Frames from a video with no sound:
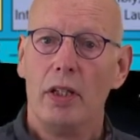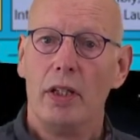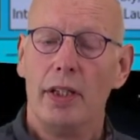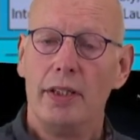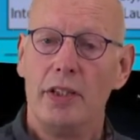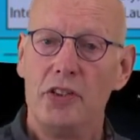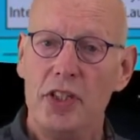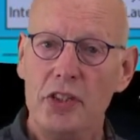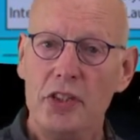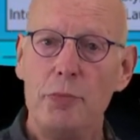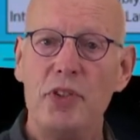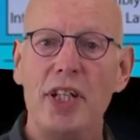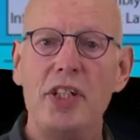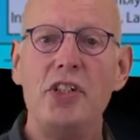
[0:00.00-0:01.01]
The
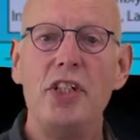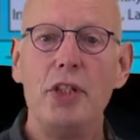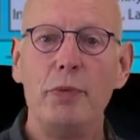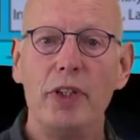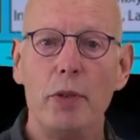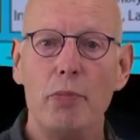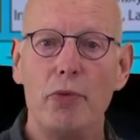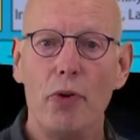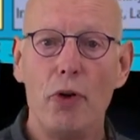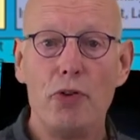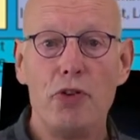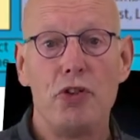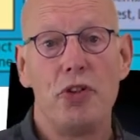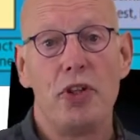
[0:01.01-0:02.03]
systems engineering
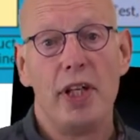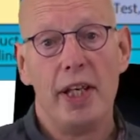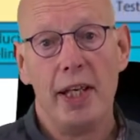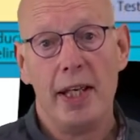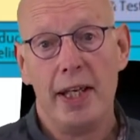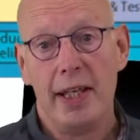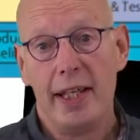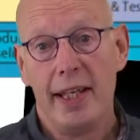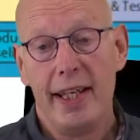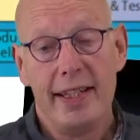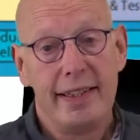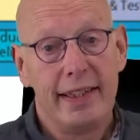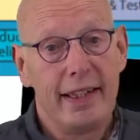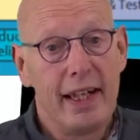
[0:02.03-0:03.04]
approach is
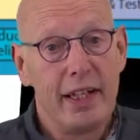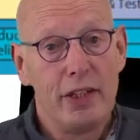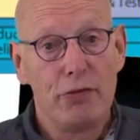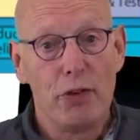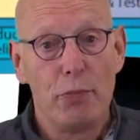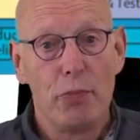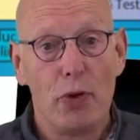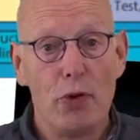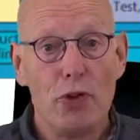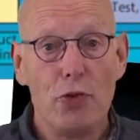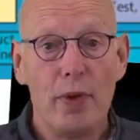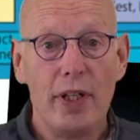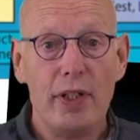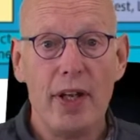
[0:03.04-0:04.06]
a kind of approach
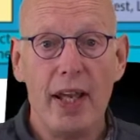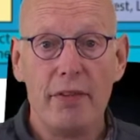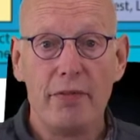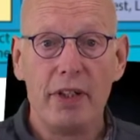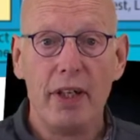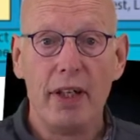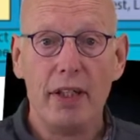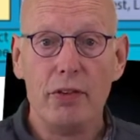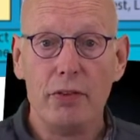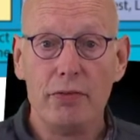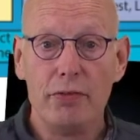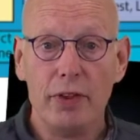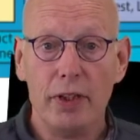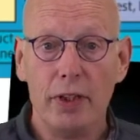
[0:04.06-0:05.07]
where you have a kind of
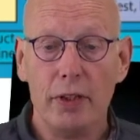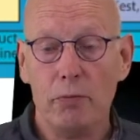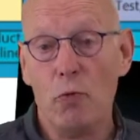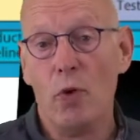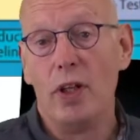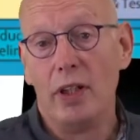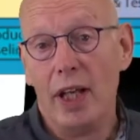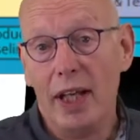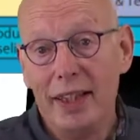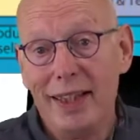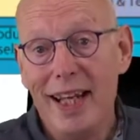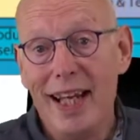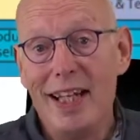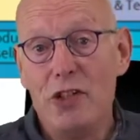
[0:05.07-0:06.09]
a
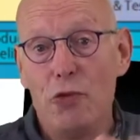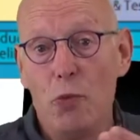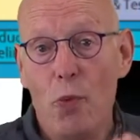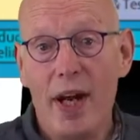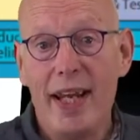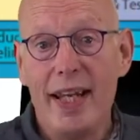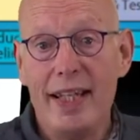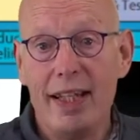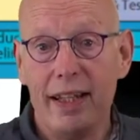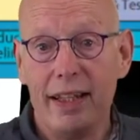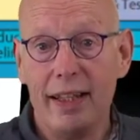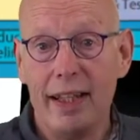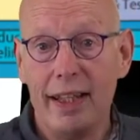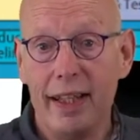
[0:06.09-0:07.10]
gateway
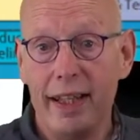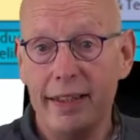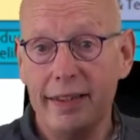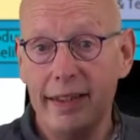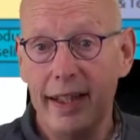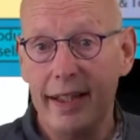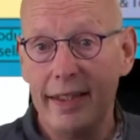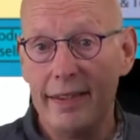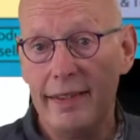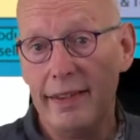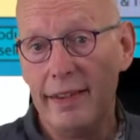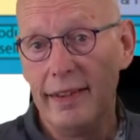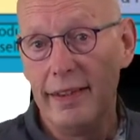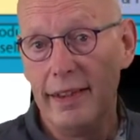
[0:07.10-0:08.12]
and
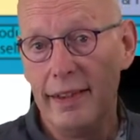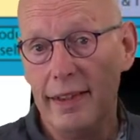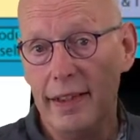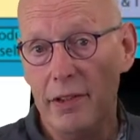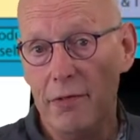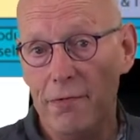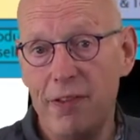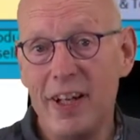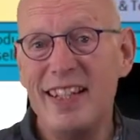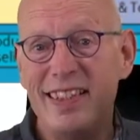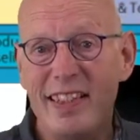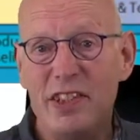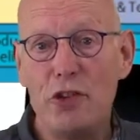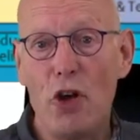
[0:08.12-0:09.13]

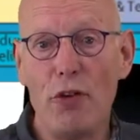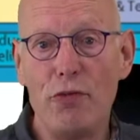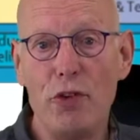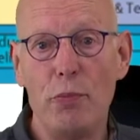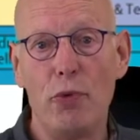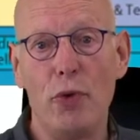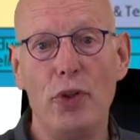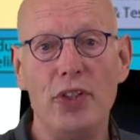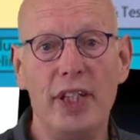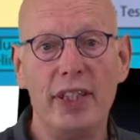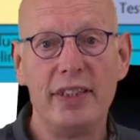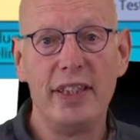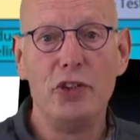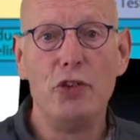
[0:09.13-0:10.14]
phases of the project
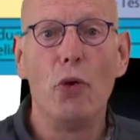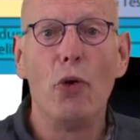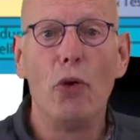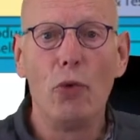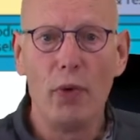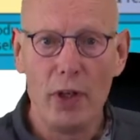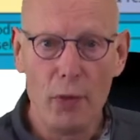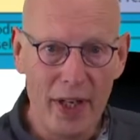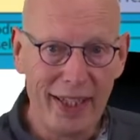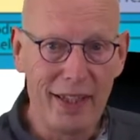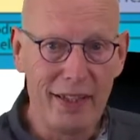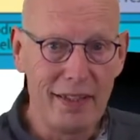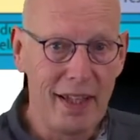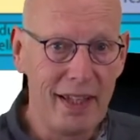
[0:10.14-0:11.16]
that you all will
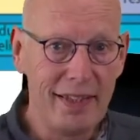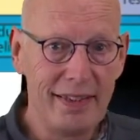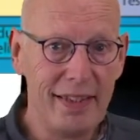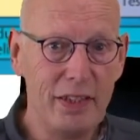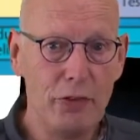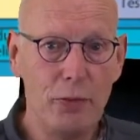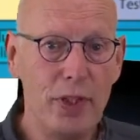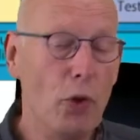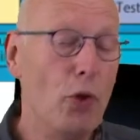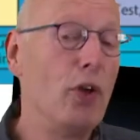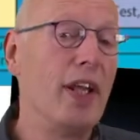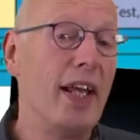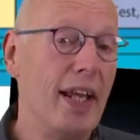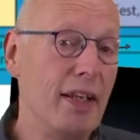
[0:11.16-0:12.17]
recognize that we all
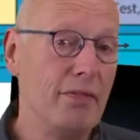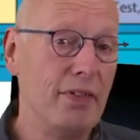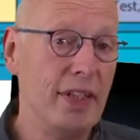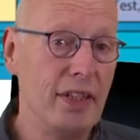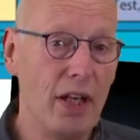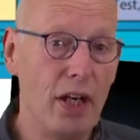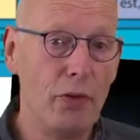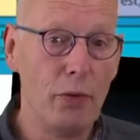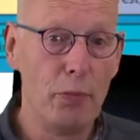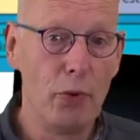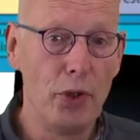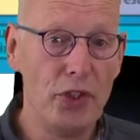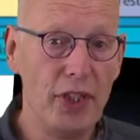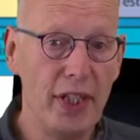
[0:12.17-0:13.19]
have in our
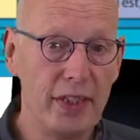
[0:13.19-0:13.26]
project.